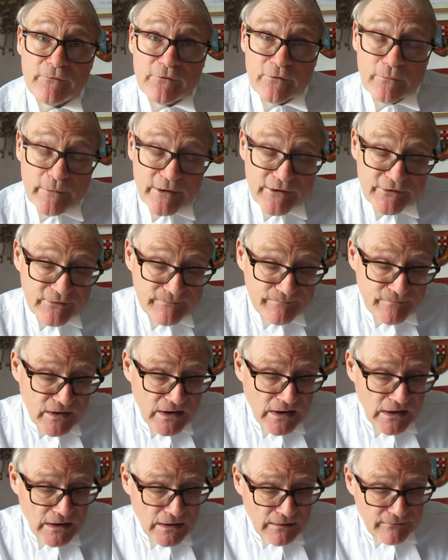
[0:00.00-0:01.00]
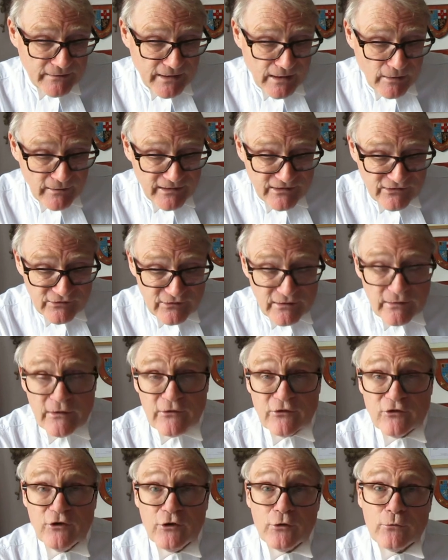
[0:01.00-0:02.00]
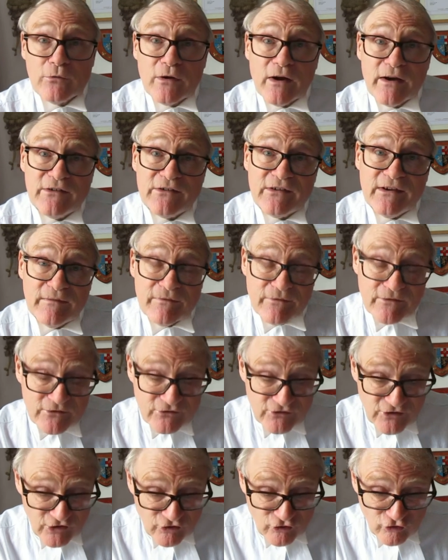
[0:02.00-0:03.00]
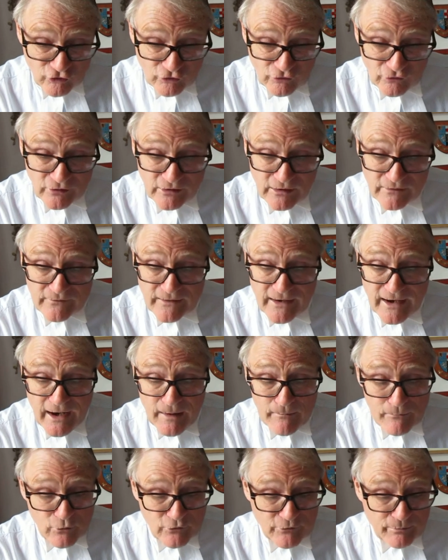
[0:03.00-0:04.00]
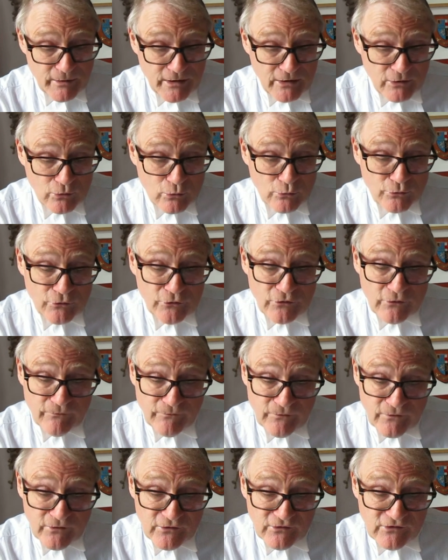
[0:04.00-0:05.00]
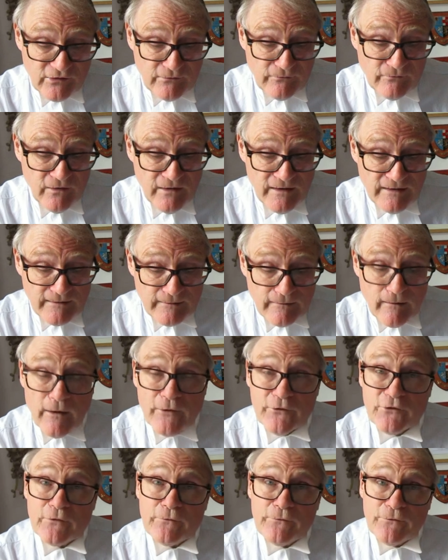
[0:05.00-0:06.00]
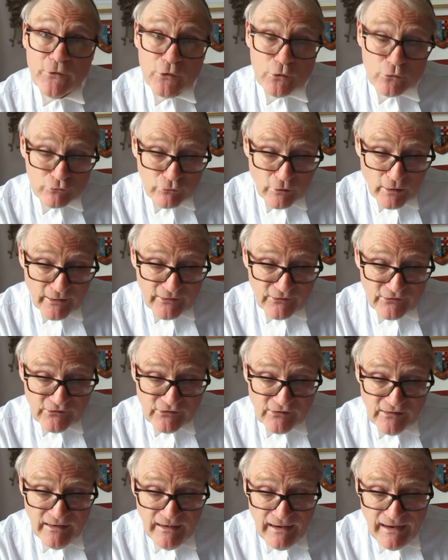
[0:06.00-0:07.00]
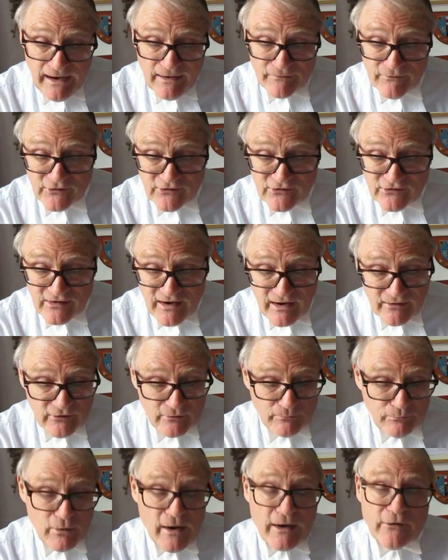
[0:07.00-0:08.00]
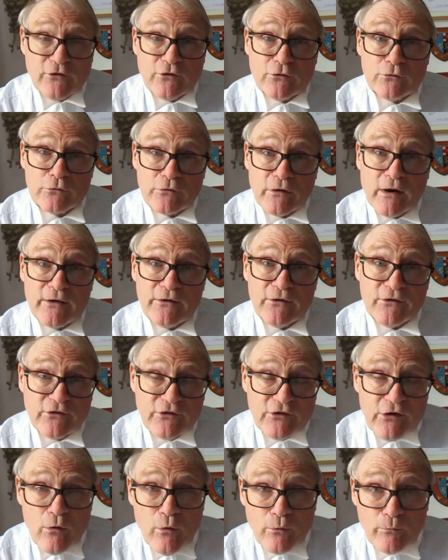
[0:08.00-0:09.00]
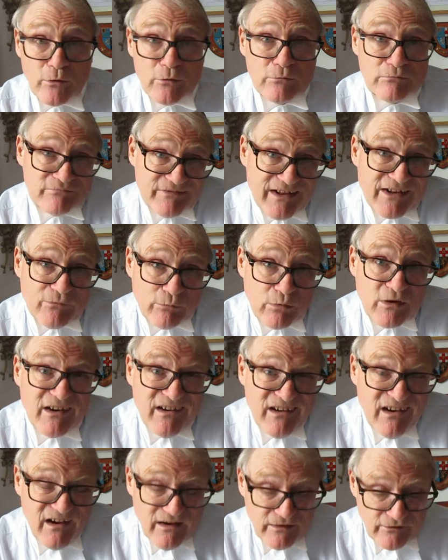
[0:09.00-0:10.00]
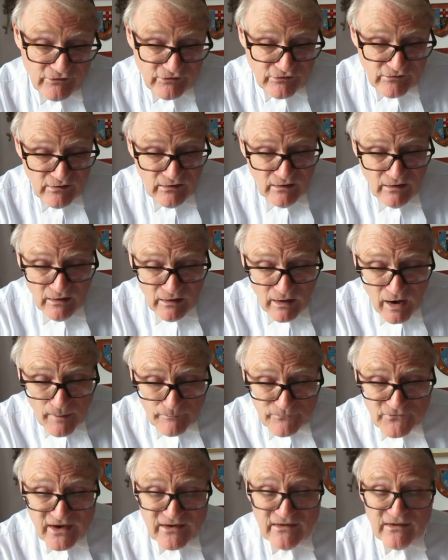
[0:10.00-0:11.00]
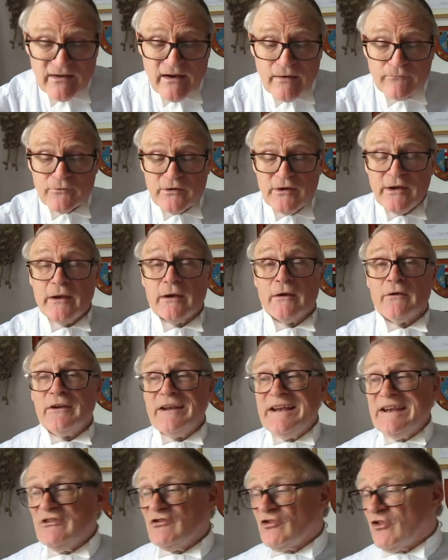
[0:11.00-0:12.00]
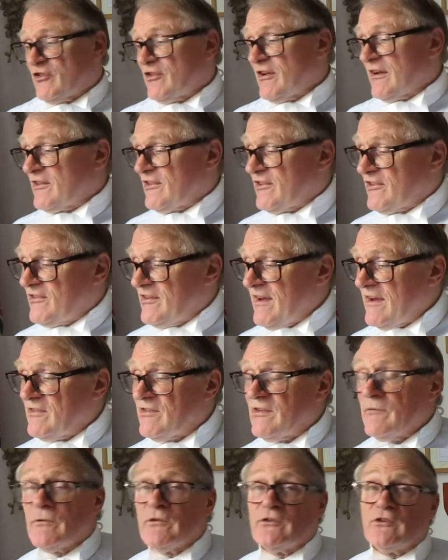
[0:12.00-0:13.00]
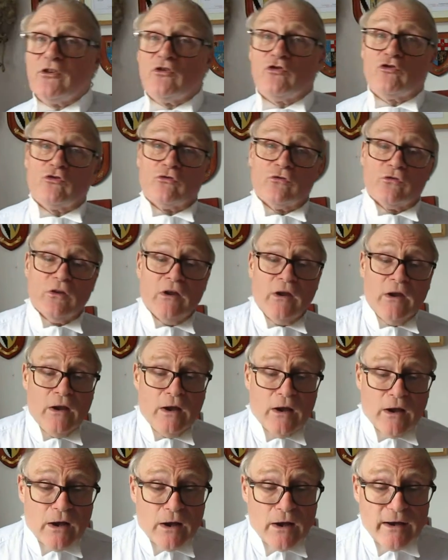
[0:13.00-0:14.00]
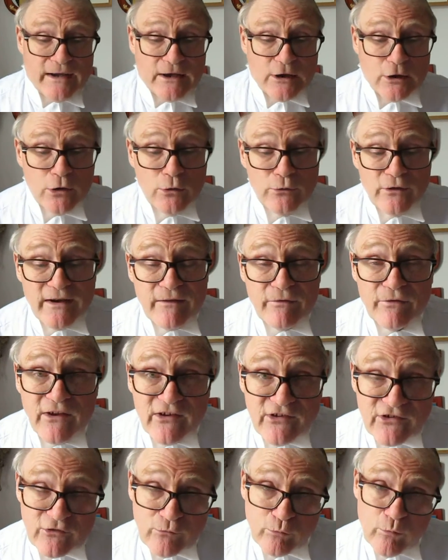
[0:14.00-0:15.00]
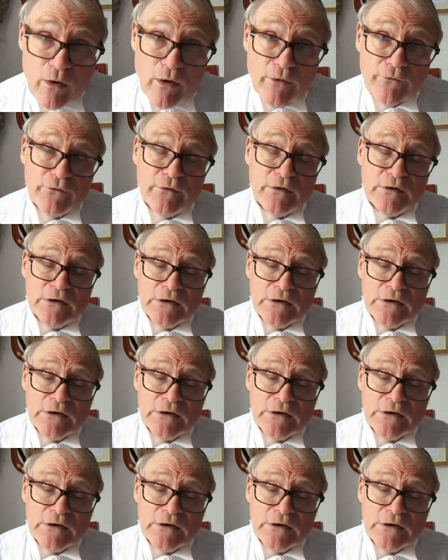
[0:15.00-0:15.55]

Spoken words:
from it. Now, it's in its new 19th edition, and the handbook's been called The Definitive Guide to Fuel Rights and the Standard Practical Guide and so on. Well, that's what it is. Updated every year, each successive edition, including this one,